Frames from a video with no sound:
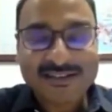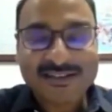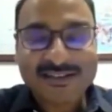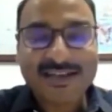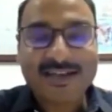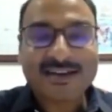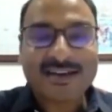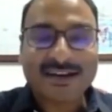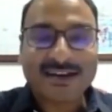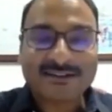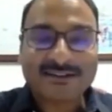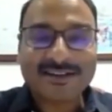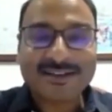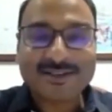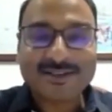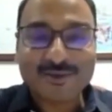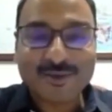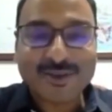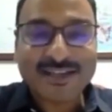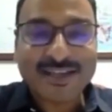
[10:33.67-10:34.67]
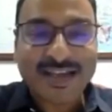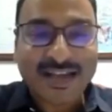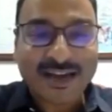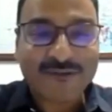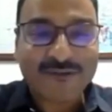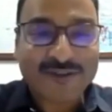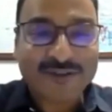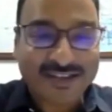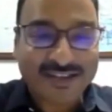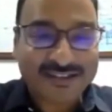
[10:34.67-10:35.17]
their country is doing
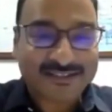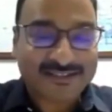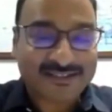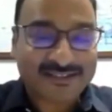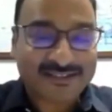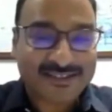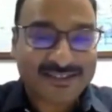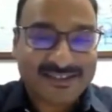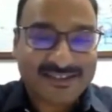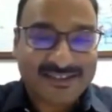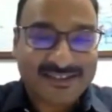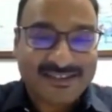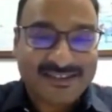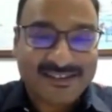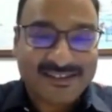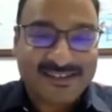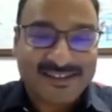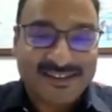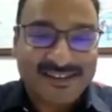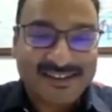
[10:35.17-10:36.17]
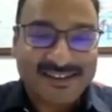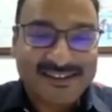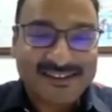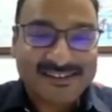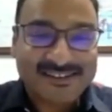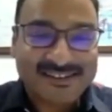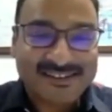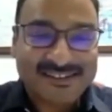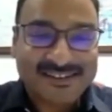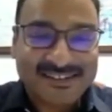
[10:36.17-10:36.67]
enough tests.
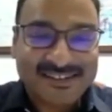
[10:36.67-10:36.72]
Huh?